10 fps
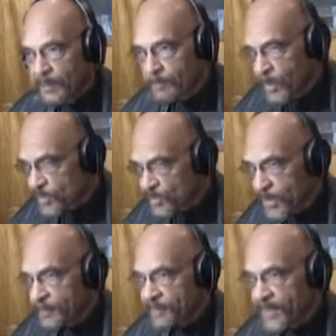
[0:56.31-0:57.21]
Punch
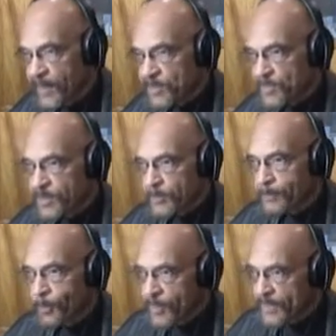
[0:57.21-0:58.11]
up the Hutchinson
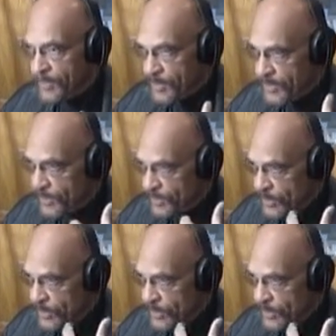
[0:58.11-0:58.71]
Report. Not only can you